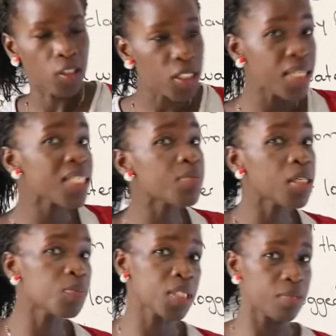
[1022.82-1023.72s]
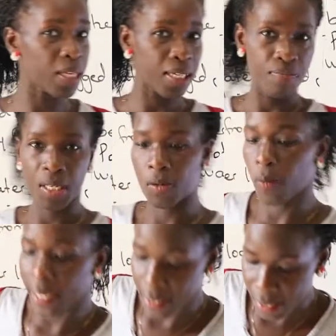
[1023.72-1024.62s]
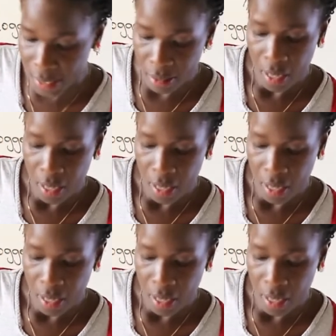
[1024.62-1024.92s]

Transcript: not the small pots but the big ones.